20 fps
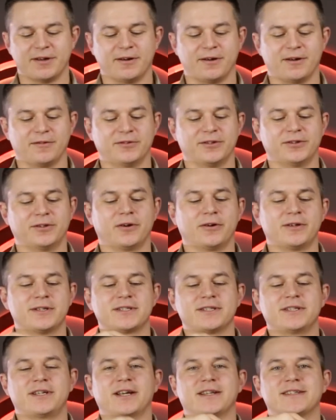of the
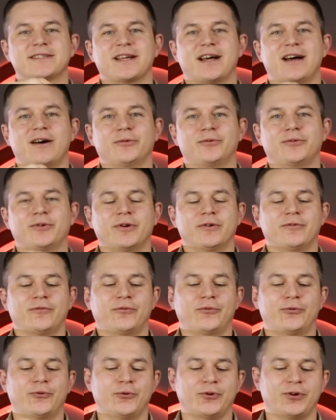noise gets out
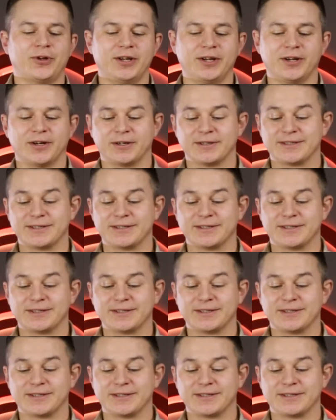through here.